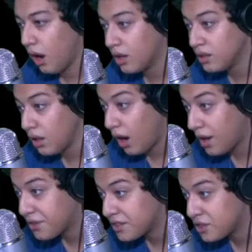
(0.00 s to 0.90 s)

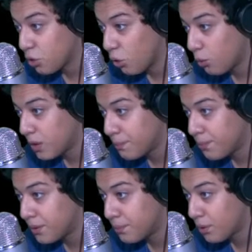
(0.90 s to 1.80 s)
Unlocked the door
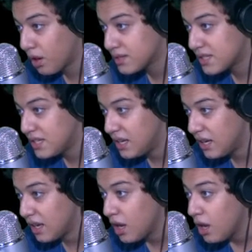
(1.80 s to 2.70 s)
with the bronze
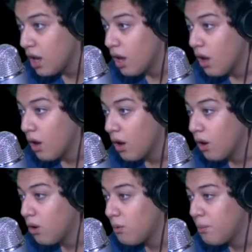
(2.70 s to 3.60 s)
key.
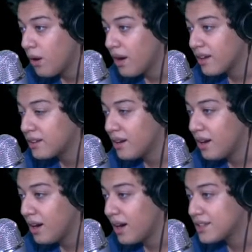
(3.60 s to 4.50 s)
Oh my
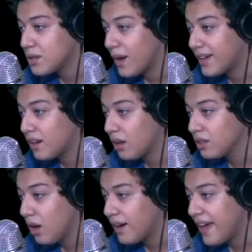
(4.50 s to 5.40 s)
god, so I can
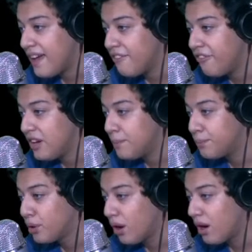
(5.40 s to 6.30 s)
unlock every
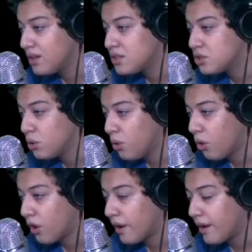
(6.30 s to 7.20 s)
bronze
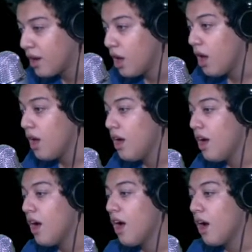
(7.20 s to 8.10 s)
door.
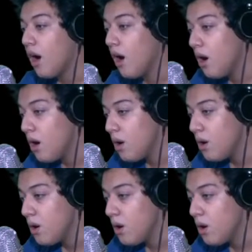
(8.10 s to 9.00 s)

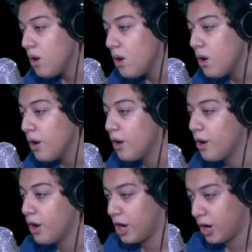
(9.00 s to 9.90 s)

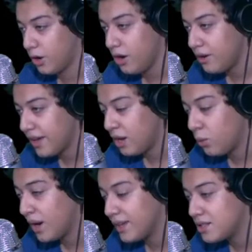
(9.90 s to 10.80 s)
Oh, okay,
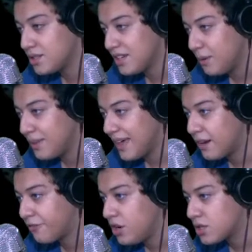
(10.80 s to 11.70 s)
why didn't you tell me that
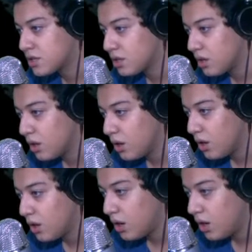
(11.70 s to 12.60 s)
at first?
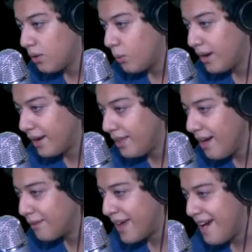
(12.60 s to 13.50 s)
Well,
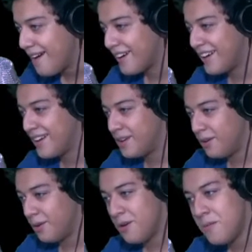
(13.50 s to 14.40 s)
hello there,
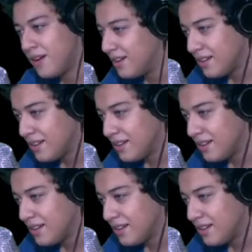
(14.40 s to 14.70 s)
new room.